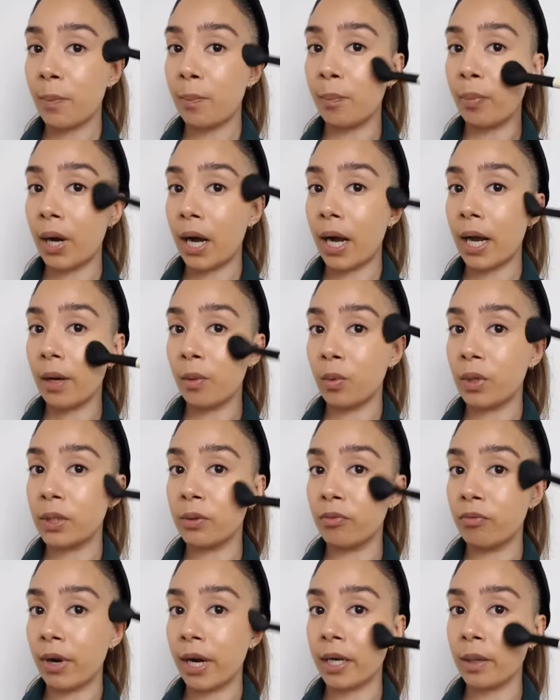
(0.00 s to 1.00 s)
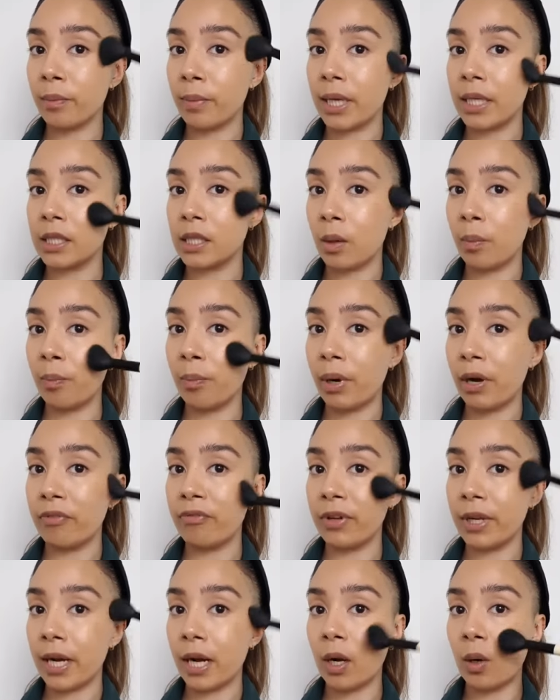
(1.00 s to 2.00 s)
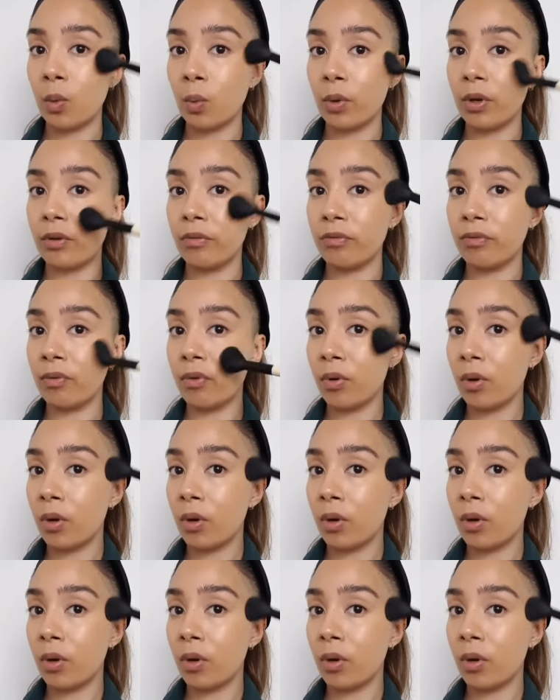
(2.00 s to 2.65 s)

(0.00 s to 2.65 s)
but I would recommend to buff it out with